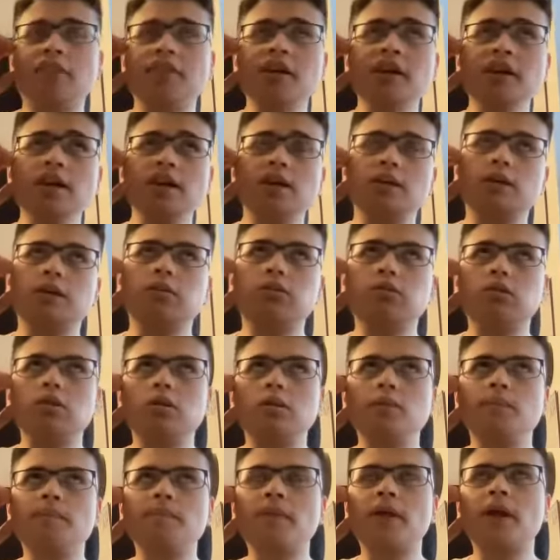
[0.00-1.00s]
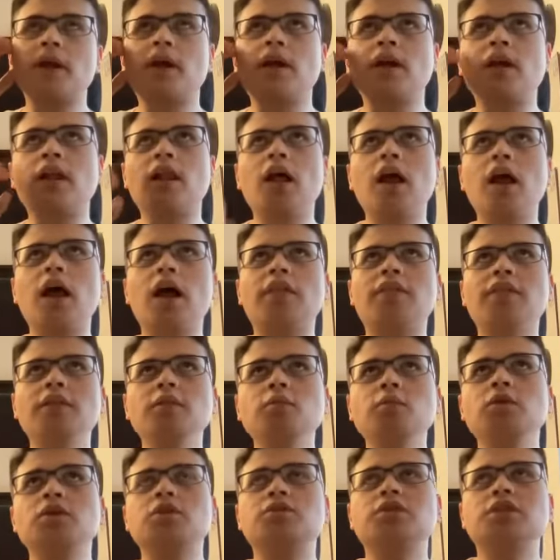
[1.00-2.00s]
I think
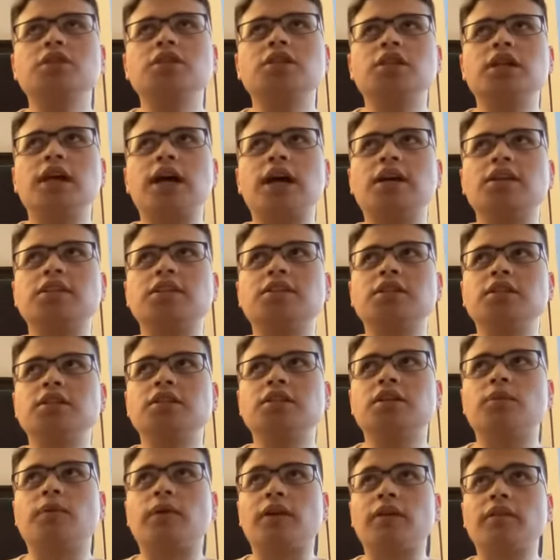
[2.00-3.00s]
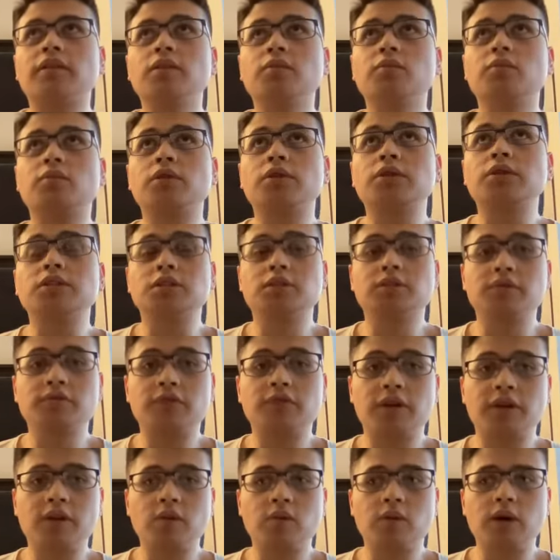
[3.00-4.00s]
what Critchley has to do, and I think what he's doing
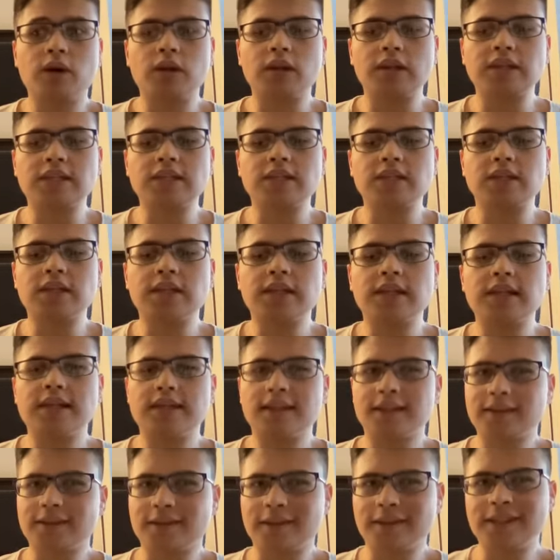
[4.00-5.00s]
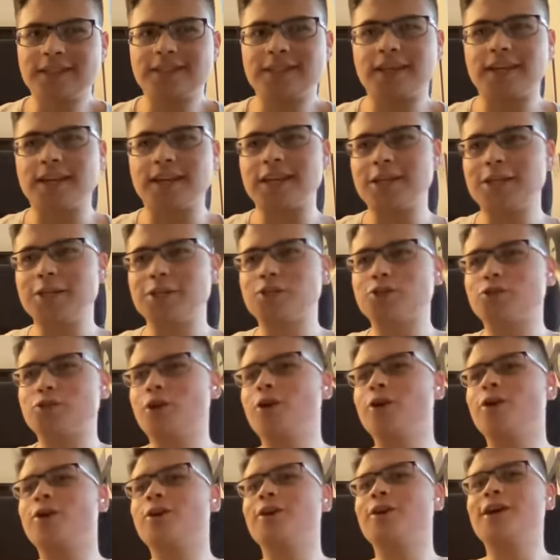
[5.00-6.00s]
very well, is, like you said, he's
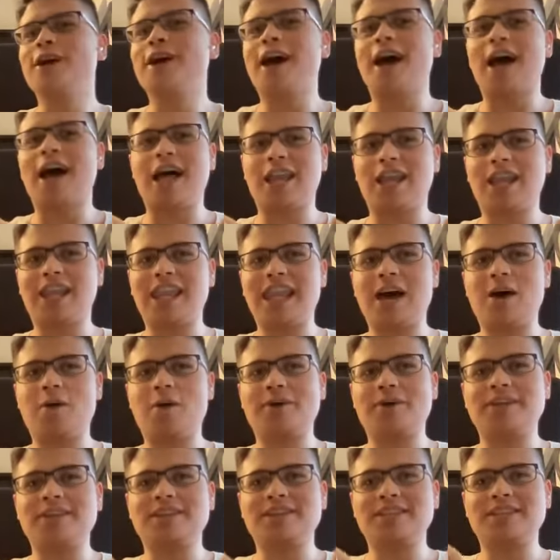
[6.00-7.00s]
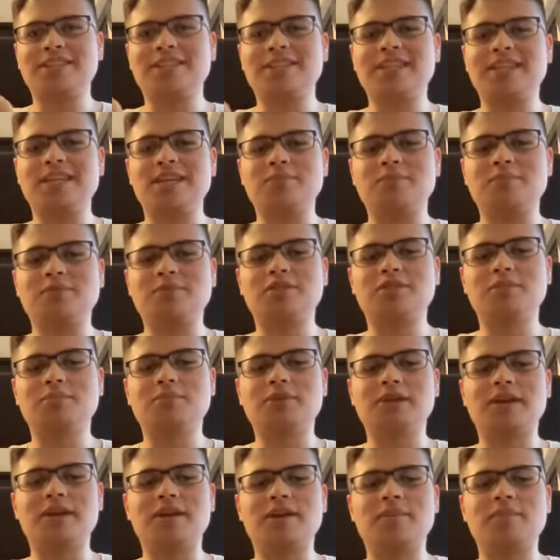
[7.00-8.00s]
not allowing the team to
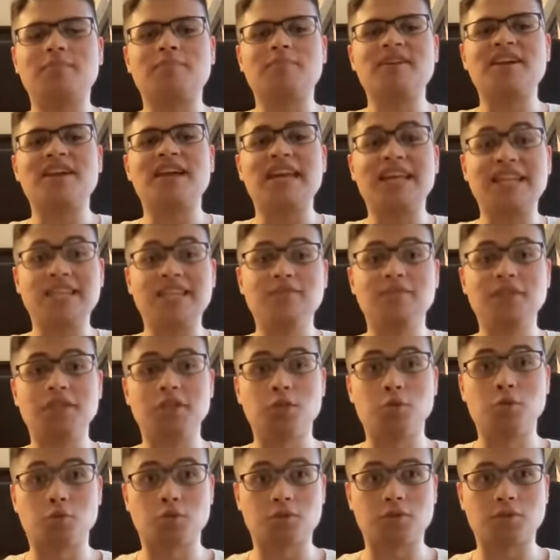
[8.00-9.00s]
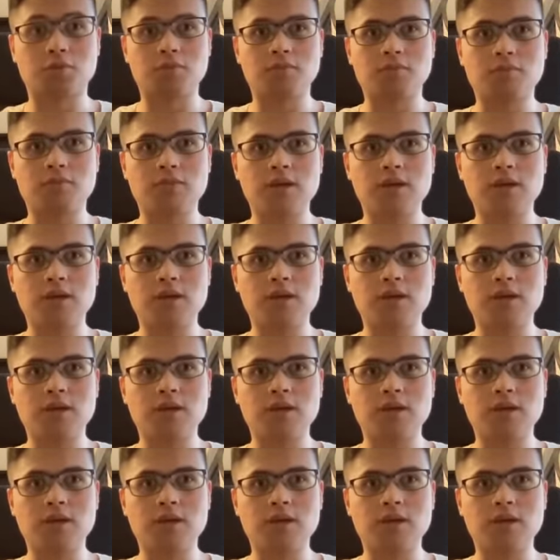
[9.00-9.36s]
become individuals.